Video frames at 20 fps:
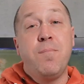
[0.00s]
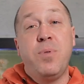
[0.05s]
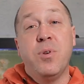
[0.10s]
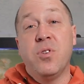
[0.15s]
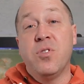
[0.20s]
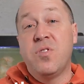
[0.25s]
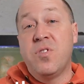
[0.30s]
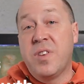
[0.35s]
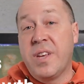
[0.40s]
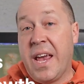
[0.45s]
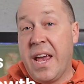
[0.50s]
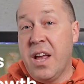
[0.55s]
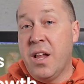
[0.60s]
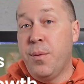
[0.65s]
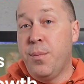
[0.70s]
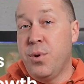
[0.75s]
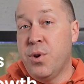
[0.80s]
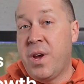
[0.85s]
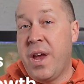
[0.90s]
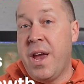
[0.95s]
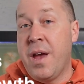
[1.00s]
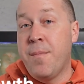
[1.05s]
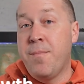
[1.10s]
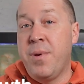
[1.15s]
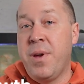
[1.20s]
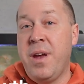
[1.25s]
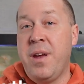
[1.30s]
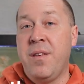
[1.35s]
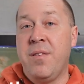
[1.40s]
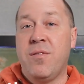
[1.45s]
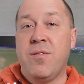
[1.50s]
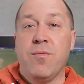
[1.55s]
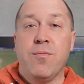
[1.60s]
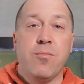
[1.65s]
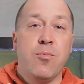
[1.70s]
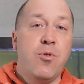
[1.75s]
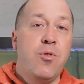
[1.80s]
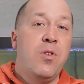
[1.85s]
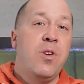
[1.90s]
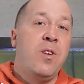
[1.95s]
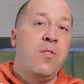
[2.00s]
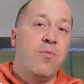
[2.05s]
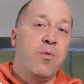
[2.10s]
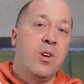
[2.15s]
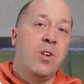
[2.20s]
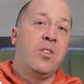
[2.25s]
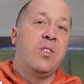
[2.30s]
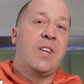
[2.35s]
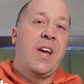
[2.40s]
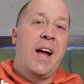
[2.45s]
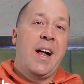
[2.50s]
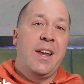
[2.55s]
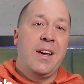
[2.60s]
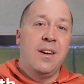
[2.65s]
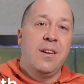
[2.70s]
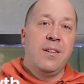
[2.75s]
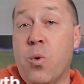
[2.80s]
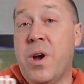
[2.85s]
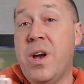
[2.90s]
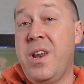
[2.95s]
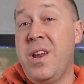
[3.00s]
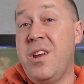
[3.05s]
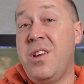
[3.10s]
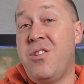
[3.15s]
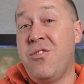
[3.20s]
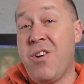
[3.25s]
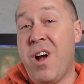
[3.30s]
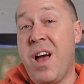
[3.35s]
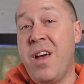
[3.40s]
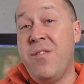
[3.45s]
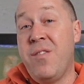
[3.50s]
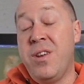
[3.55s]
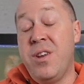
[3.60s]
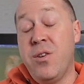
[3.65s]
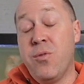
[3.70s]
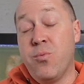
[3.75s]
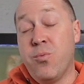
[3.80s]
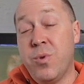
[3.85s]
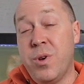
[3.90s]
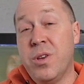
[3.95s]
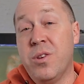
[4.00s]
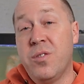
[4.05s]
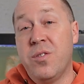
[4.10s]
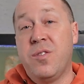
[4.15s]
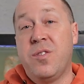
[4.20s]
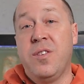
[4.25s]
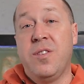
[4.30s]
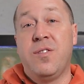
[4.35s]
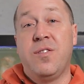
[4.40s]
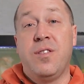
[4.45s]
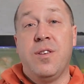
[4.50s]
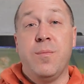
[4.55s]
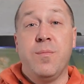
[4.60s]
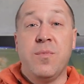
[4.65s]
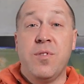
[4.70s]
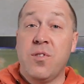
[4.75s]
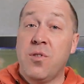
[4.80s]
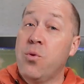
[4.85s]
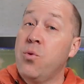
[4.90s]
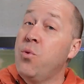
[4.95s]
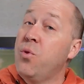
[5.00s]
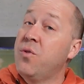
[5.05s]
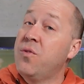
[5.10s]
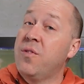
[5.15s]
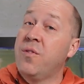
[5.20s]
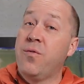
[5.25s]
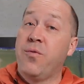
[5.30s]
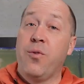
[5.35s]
build scalable campaigns rooted in real data. We're going to dive into real systems, tools, and